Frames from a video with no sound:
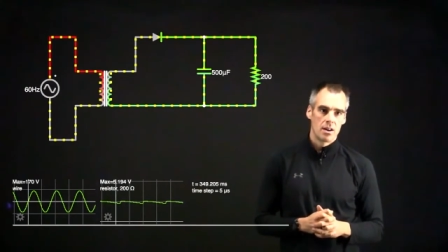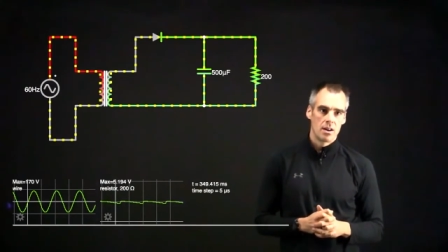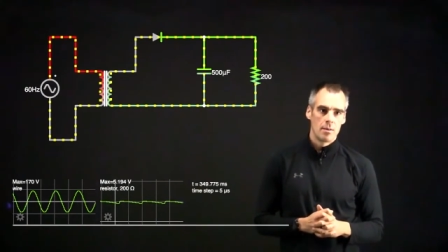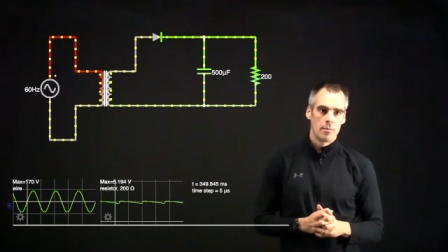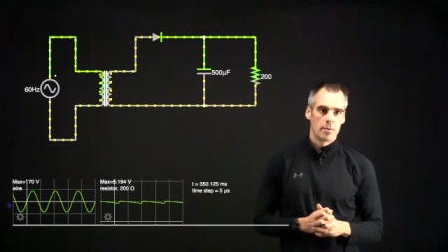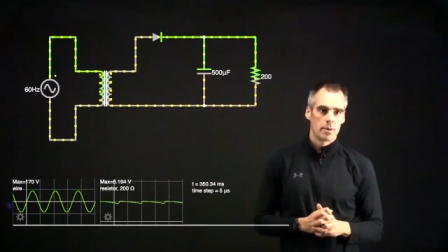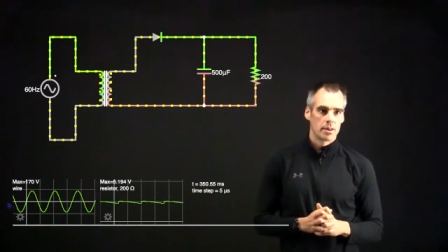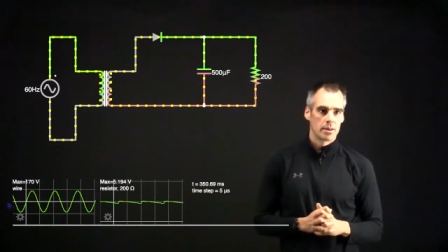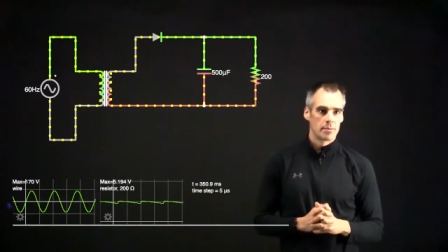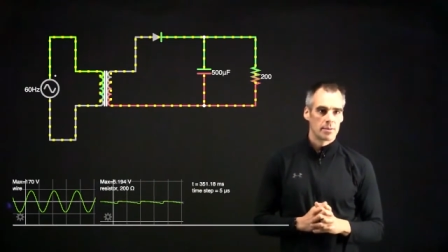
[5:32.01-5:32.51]

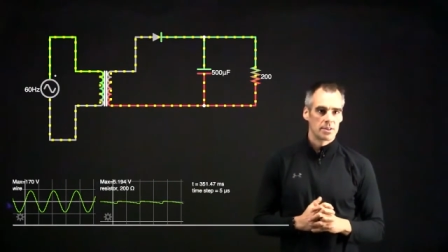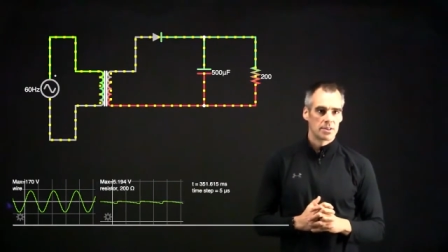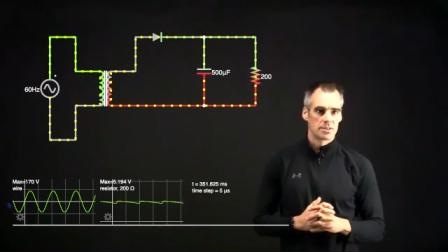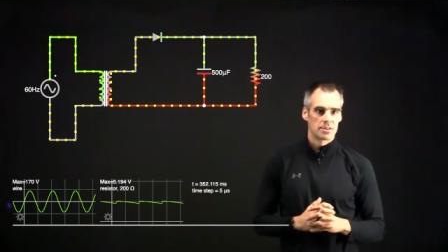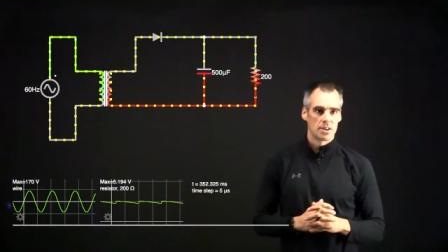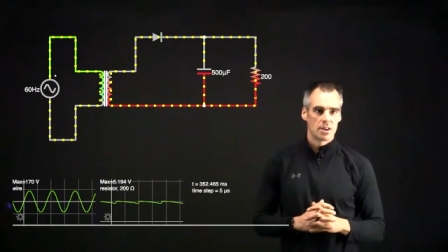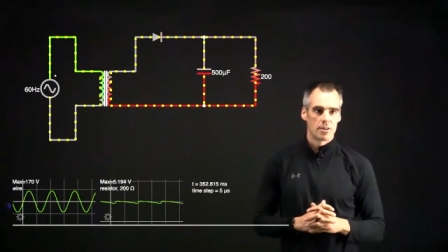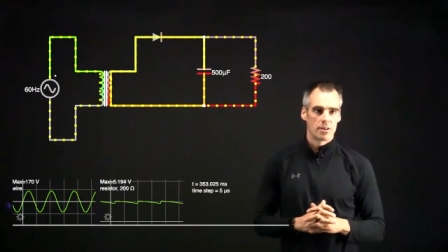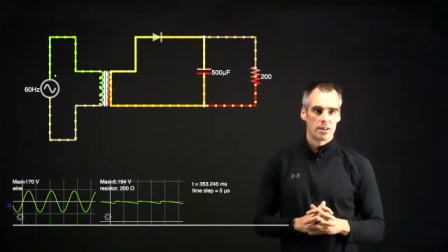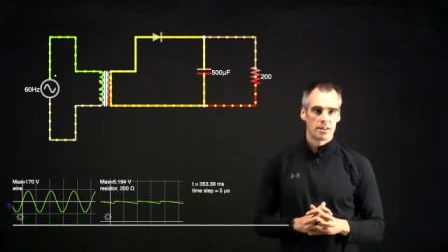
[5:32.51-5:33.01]
But let me just
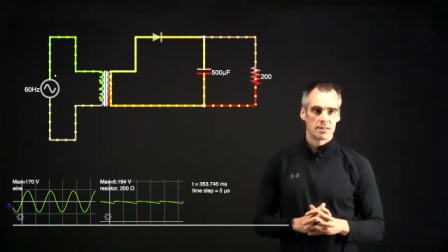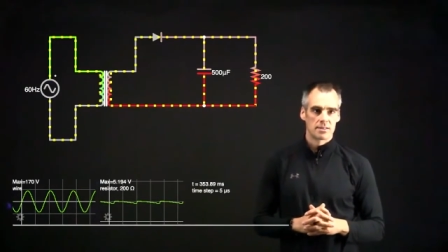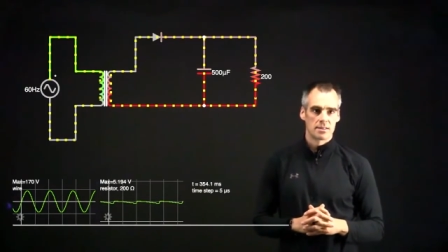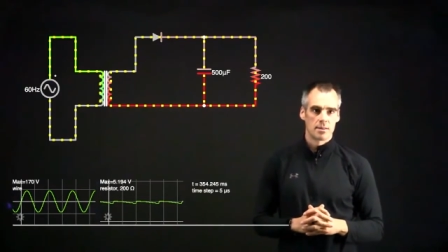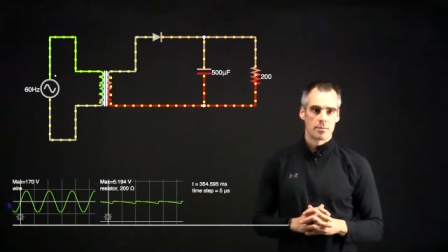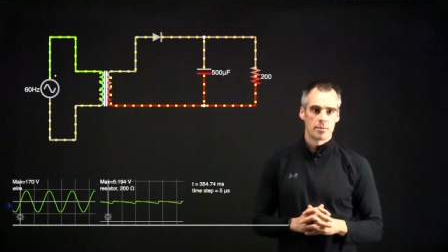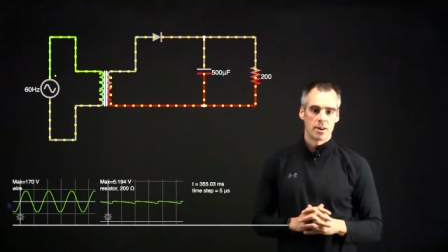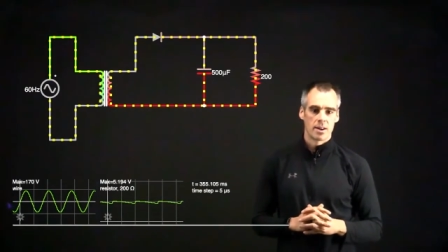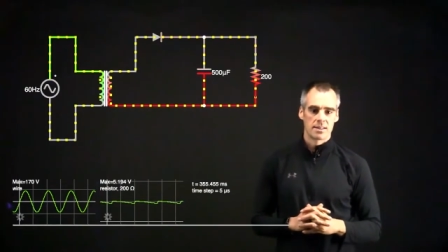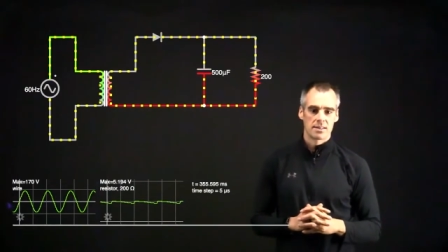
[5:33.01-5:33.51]
go ahead and
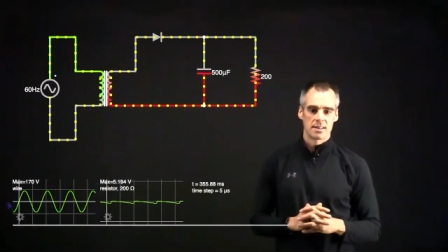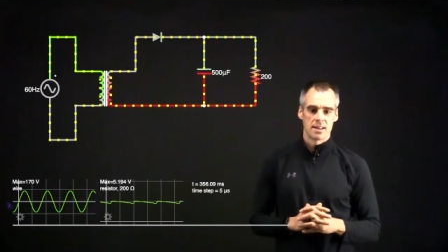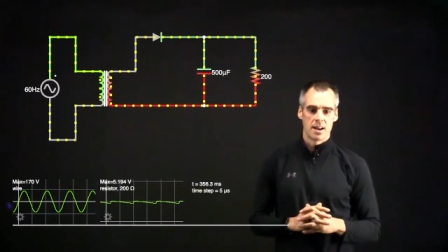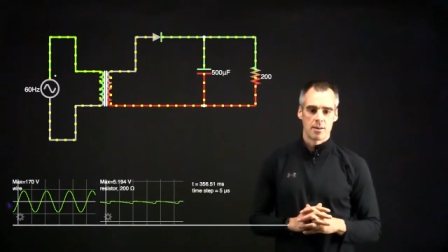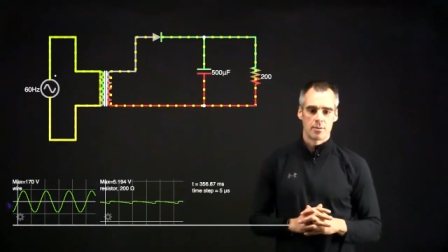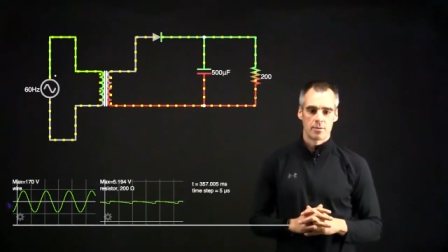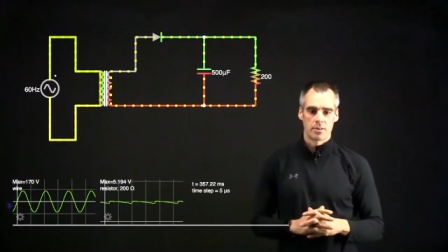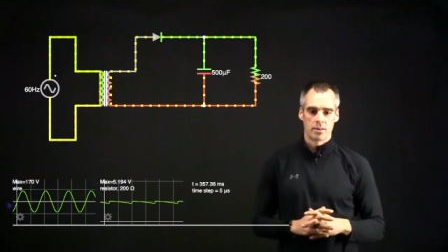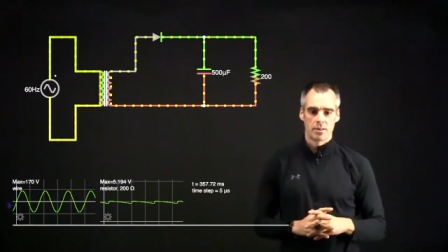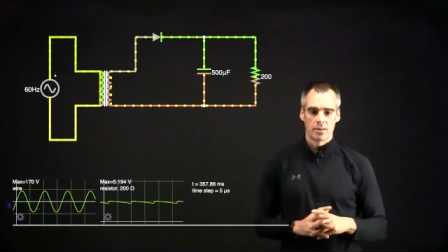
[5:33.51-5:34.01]
summarize that
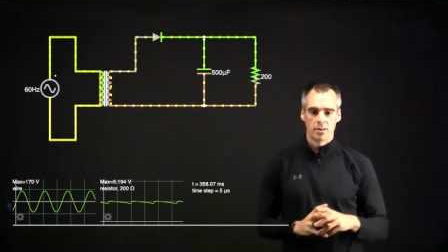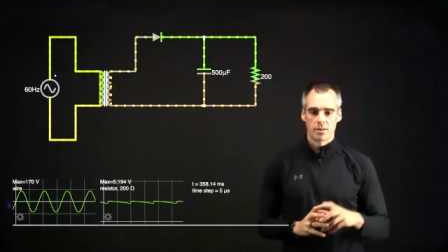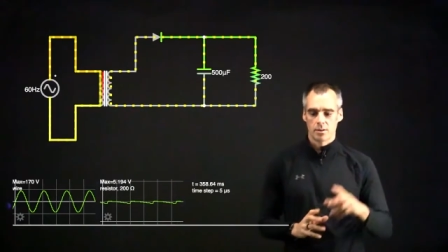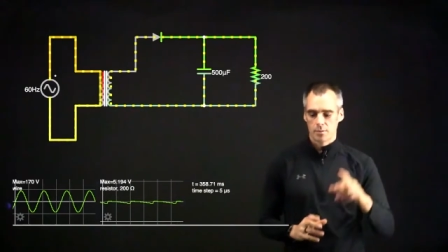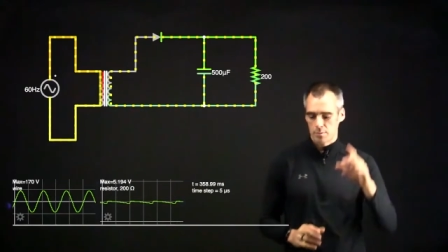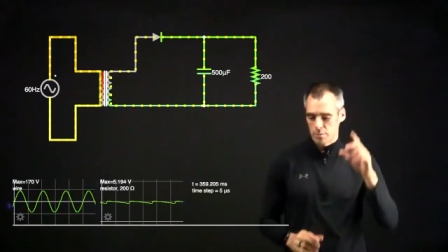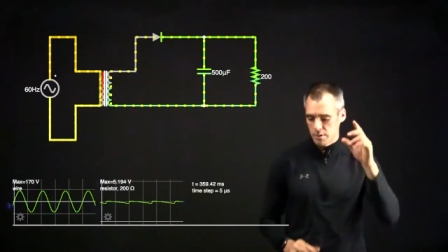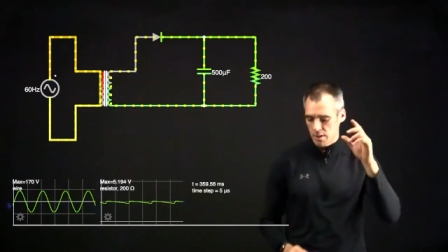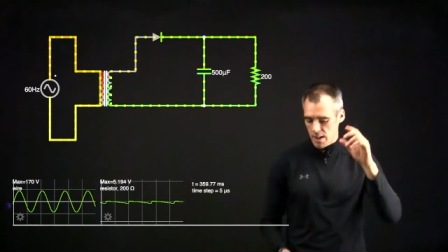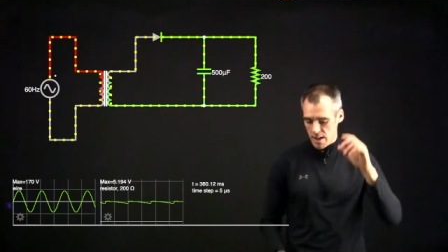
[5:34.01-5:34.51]
with a little
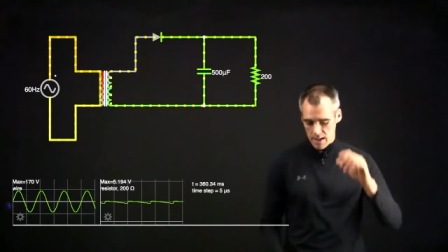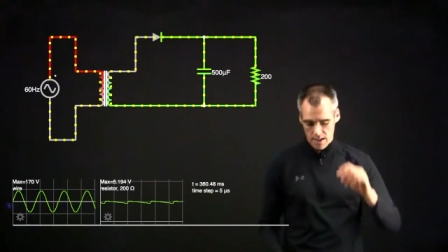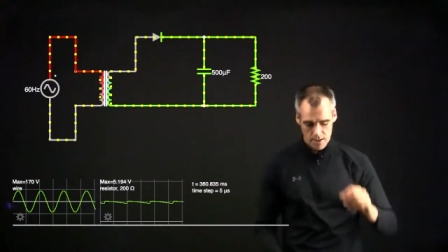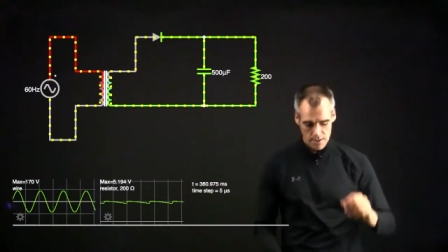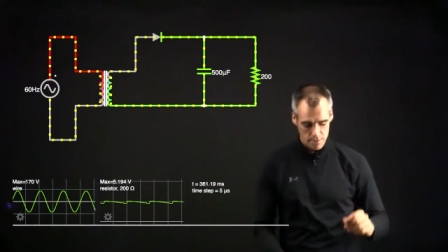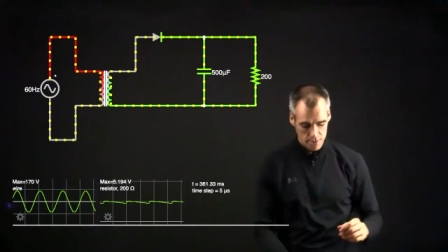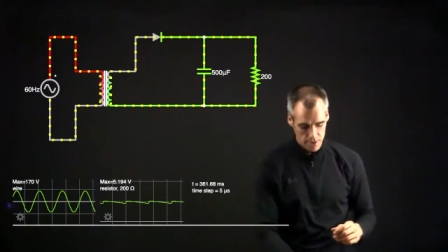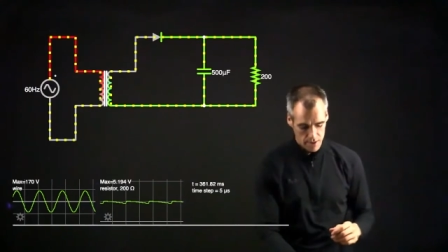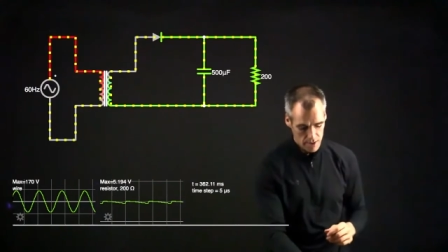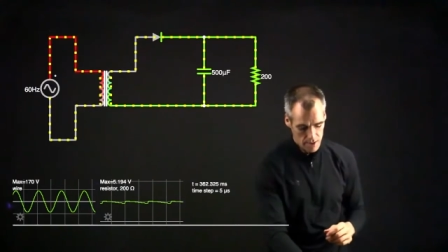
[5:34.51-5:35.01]
plot
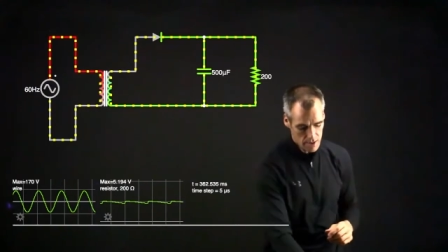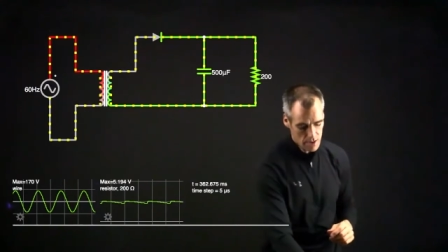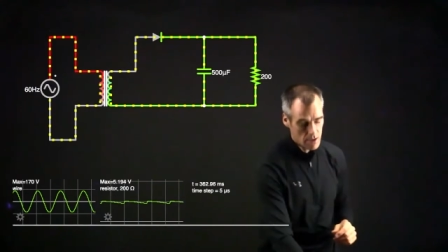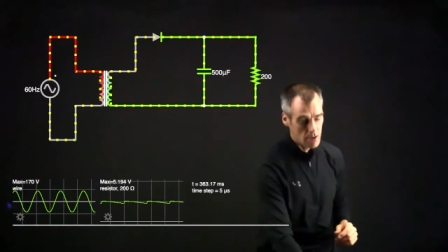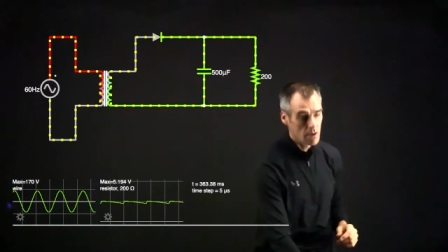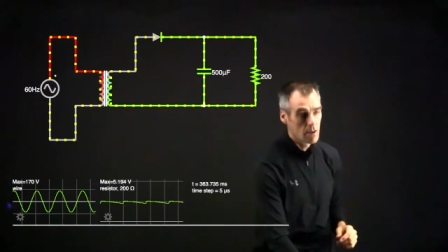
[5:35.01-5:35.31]
up here.